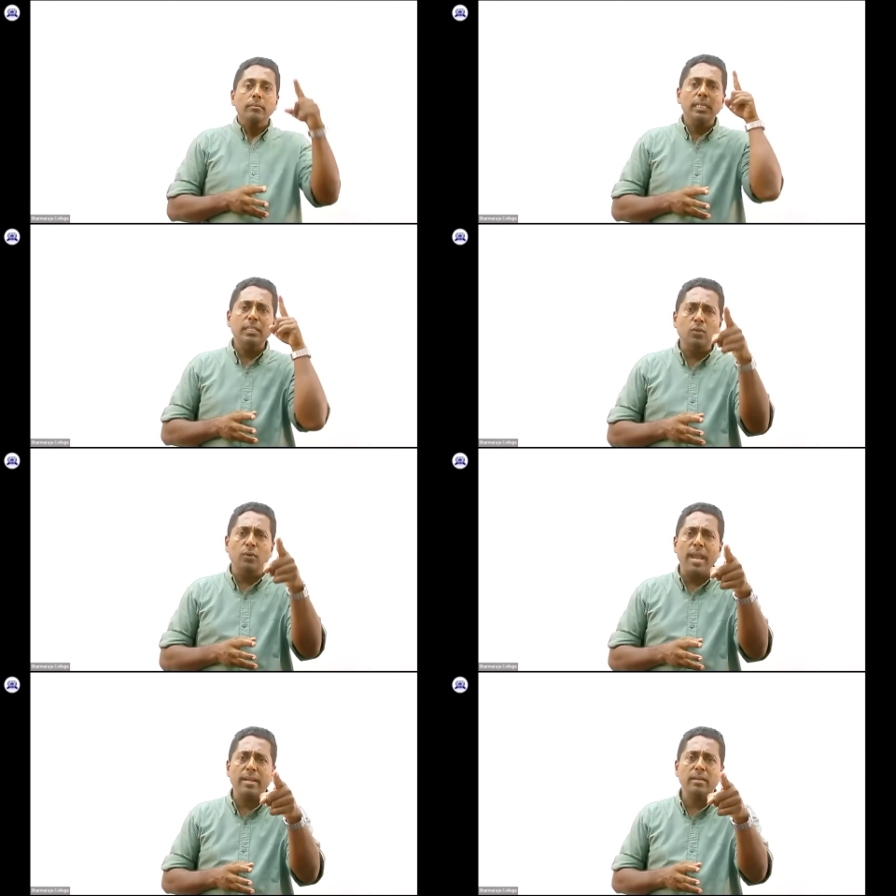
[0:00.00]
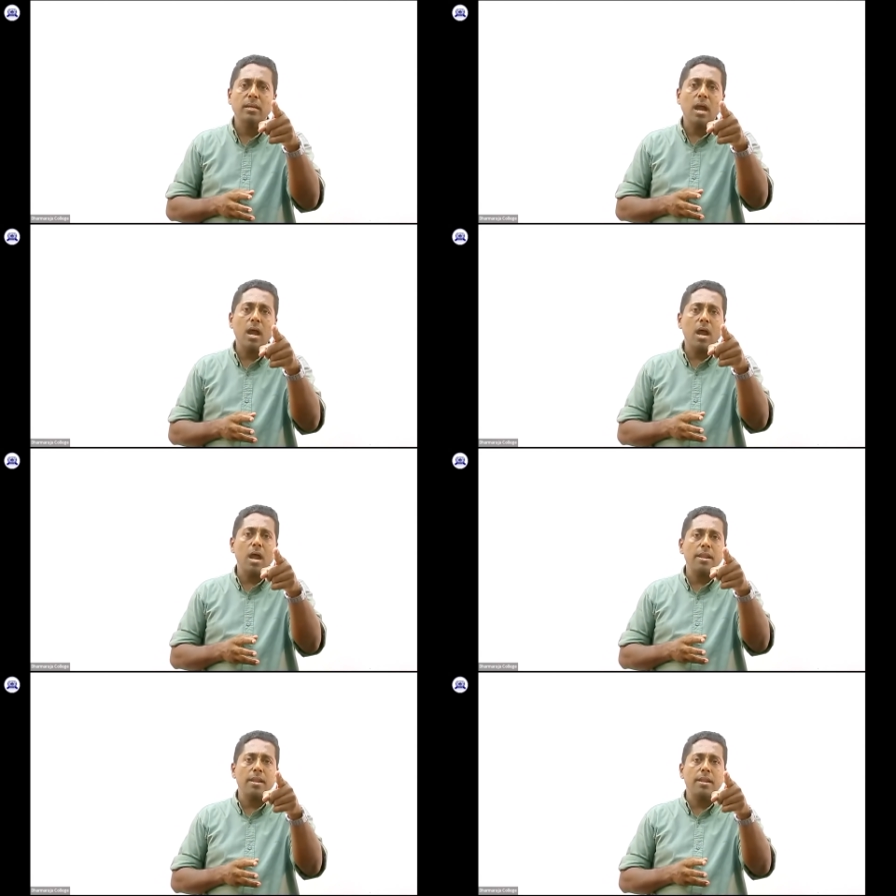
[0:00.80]
student.
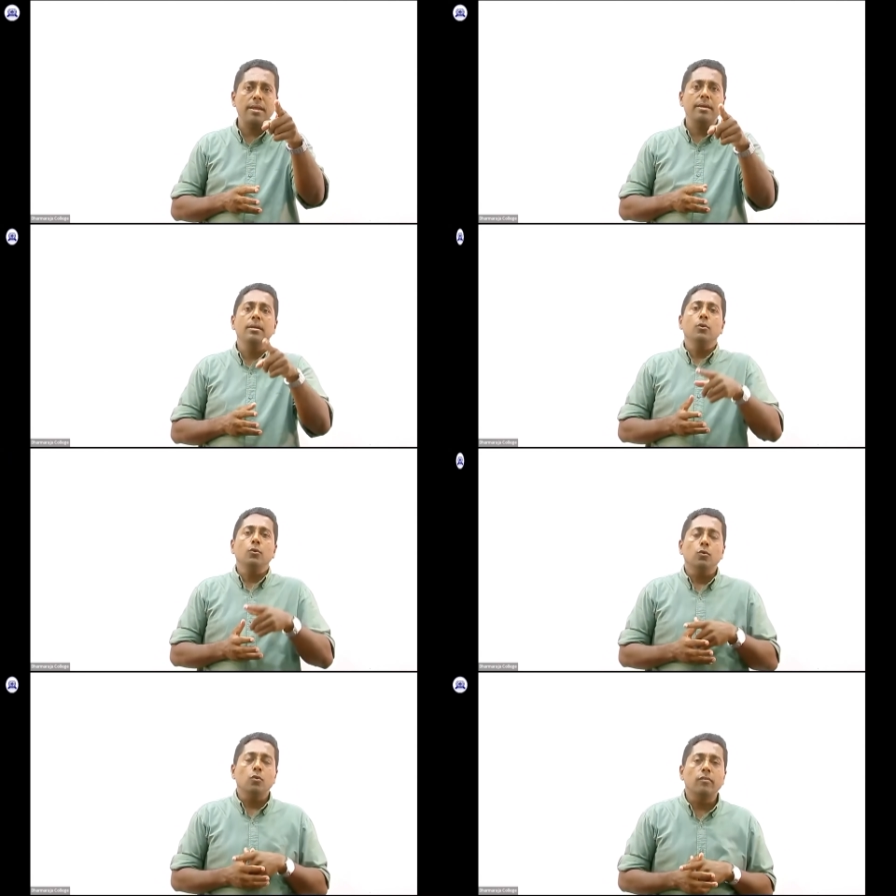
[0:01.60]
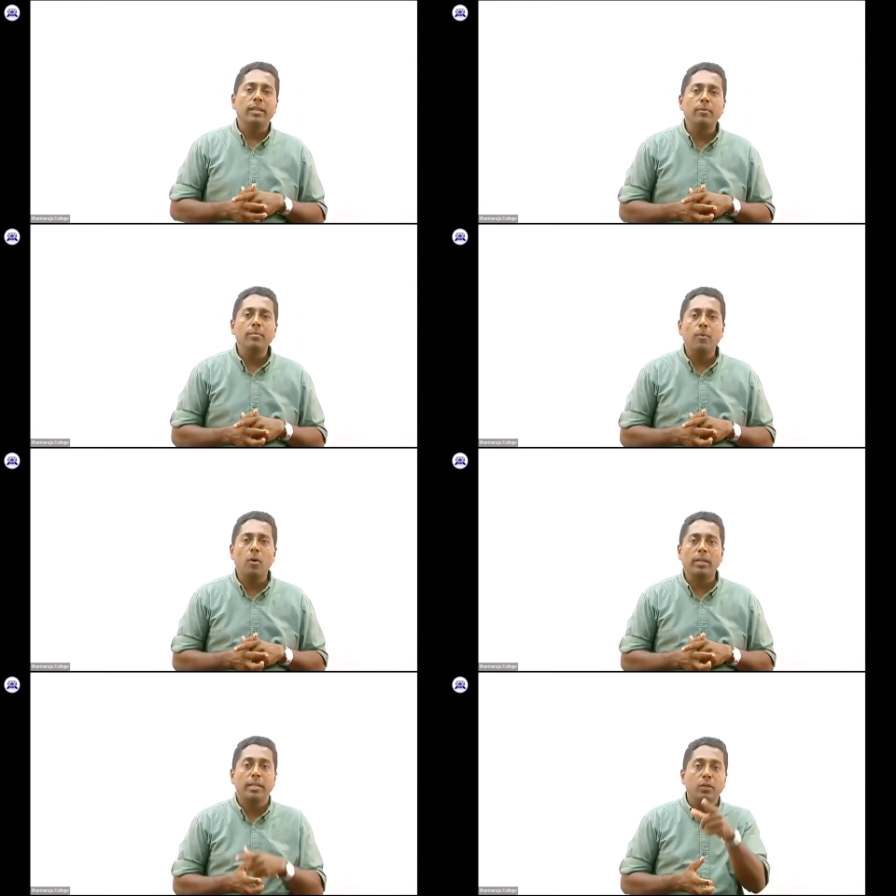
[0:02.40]
Very
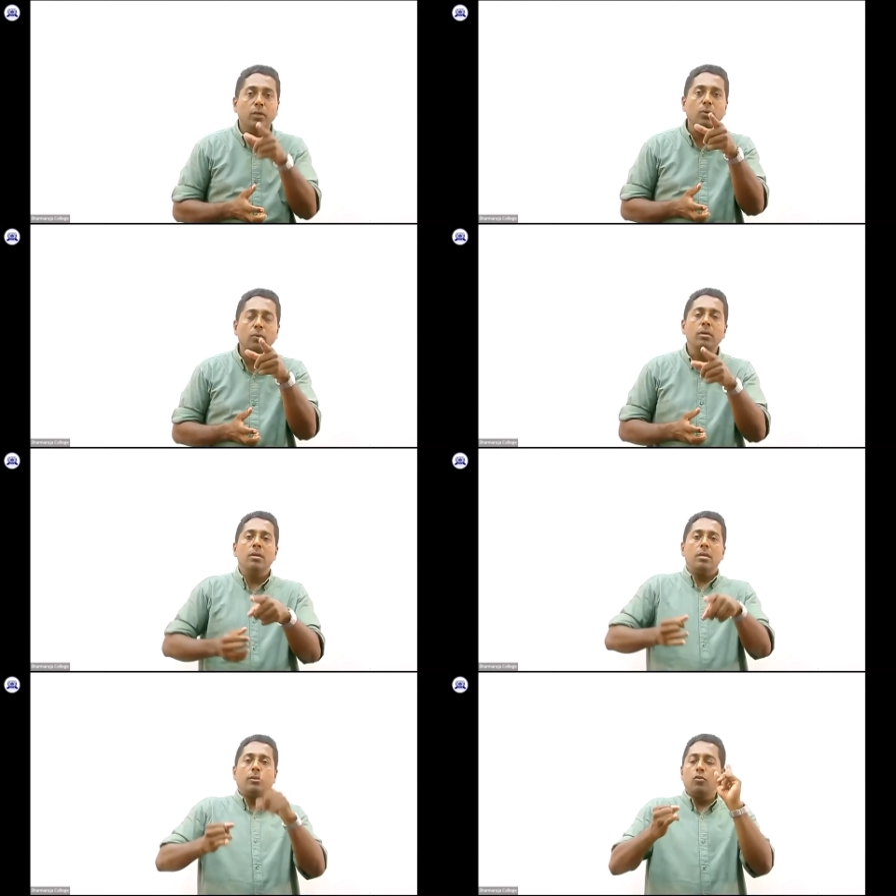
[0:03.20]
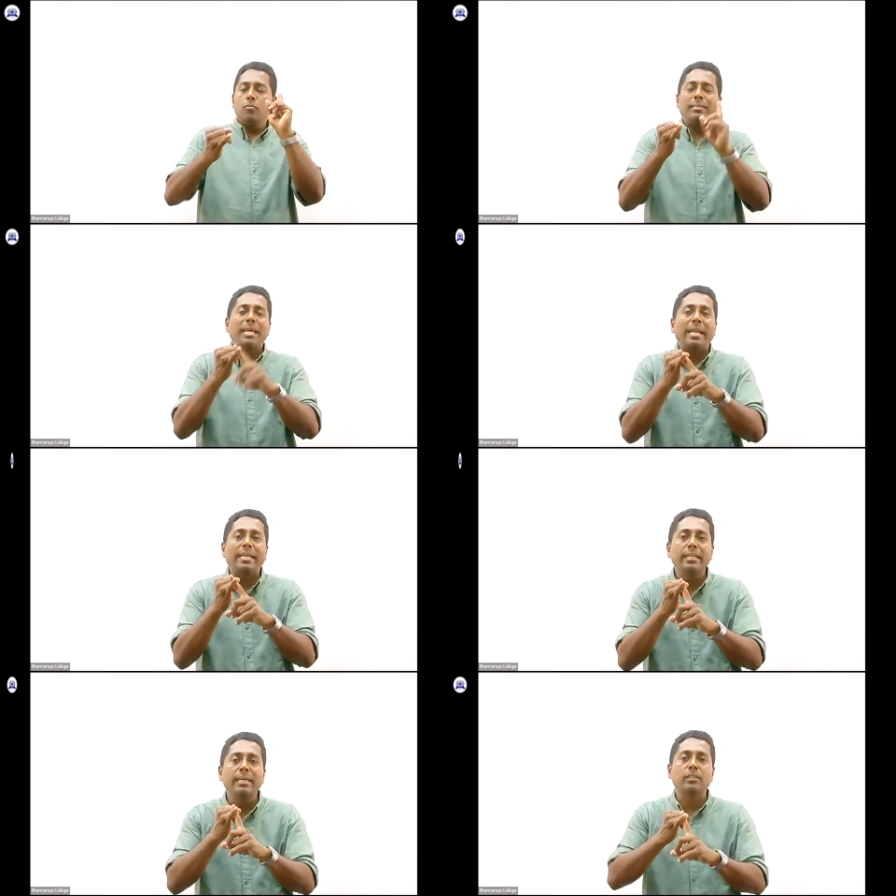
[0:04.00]
important. You must
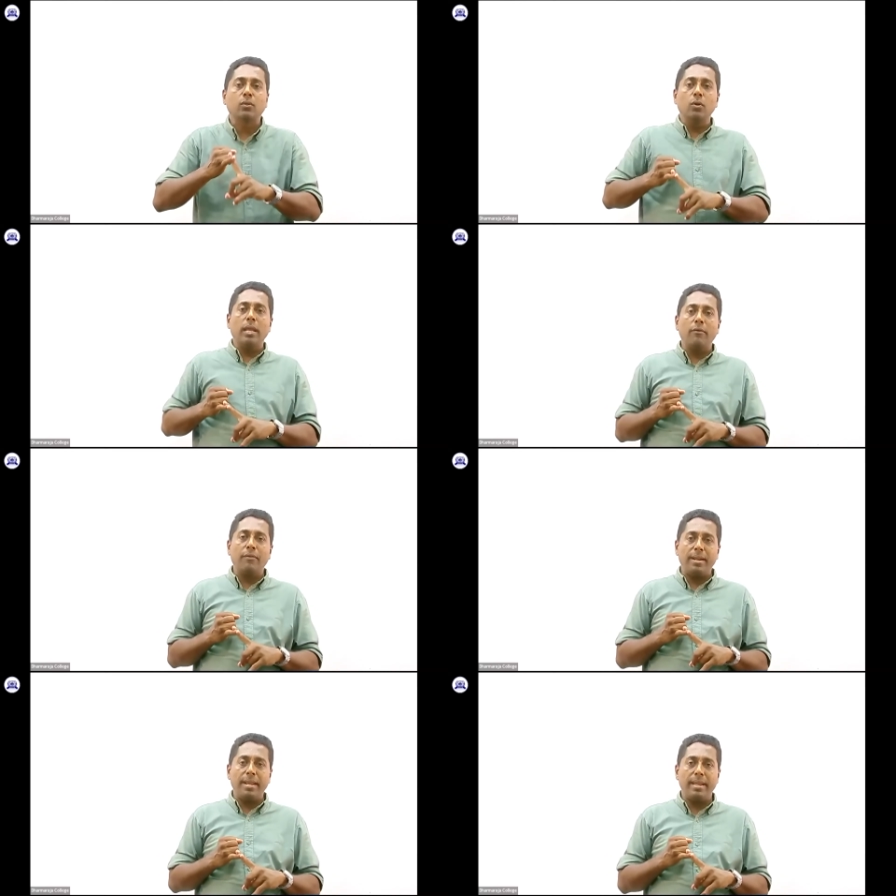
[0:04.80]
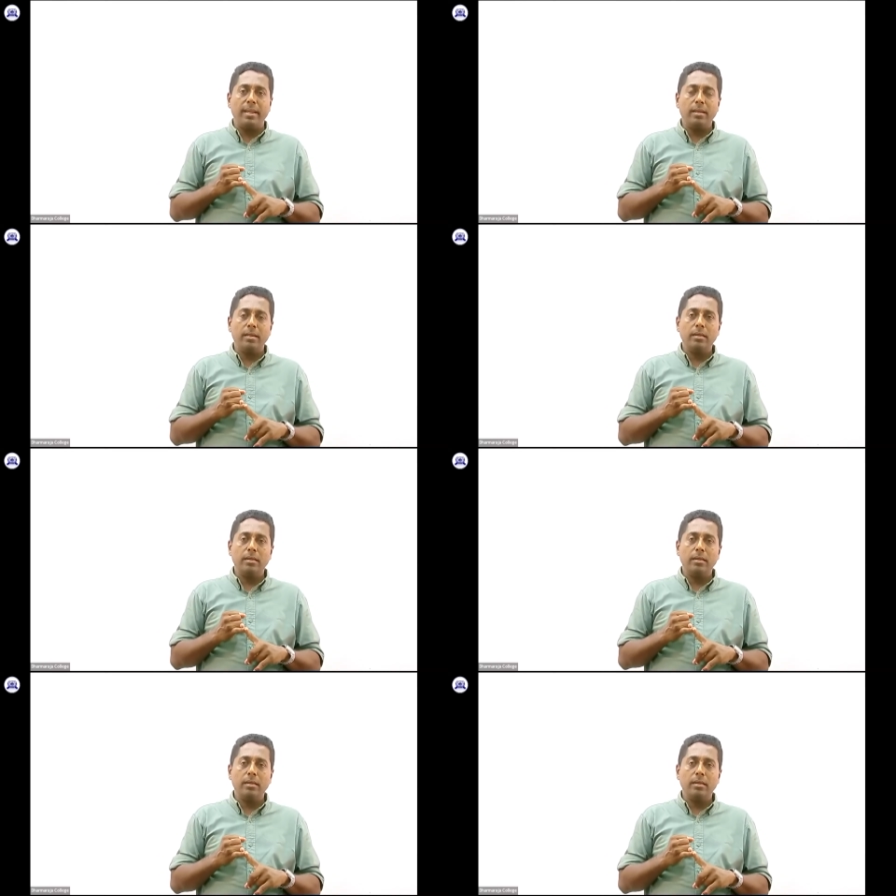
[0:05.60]
attend the school every day.